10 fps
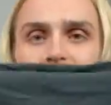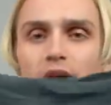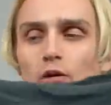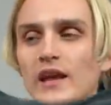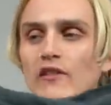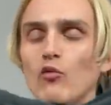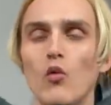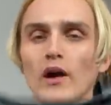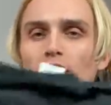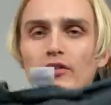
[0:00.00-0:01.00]
I only have
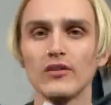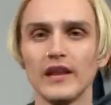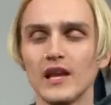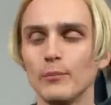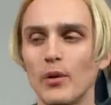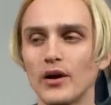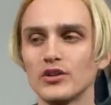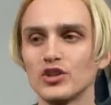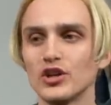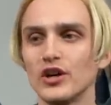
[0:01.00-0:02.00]
one other Linkin Park
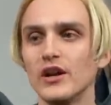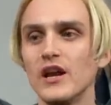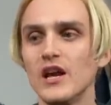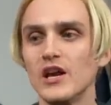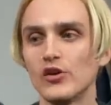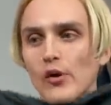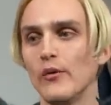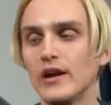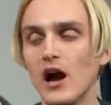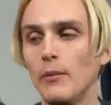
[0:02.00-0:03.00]
shirt.
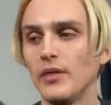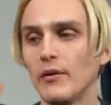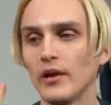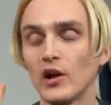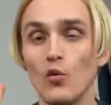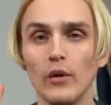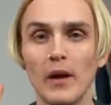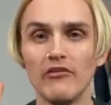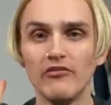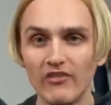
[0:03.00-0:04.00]
Growing up, they were like one of my
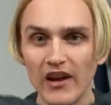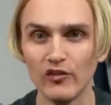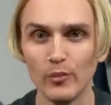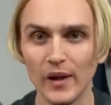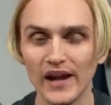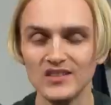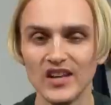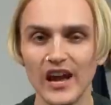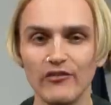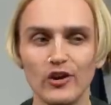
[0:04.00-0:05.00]
favorite bands
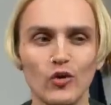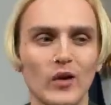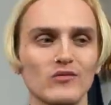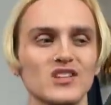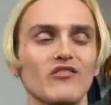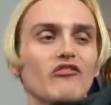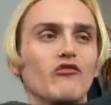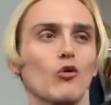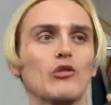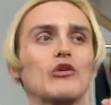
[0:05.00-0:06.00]
ever. When I was in
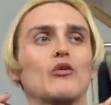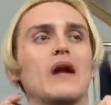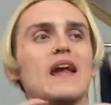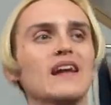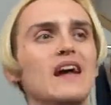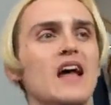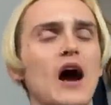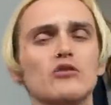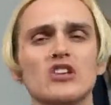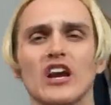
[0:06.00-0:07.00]
fourth grade, I
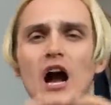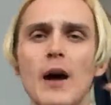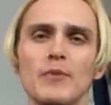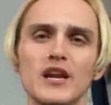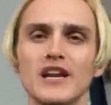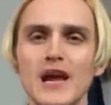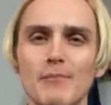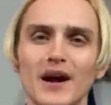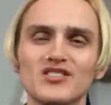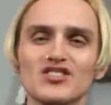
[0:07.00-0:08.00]
was like, I'm gonna name
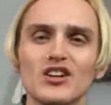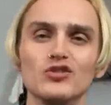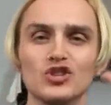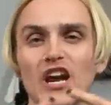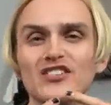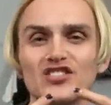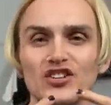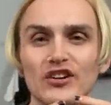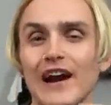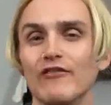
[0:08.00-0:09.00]
my son
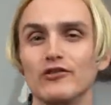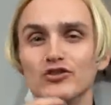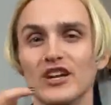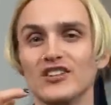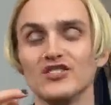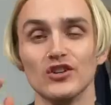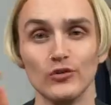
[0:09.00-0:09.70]
Chester after Chester.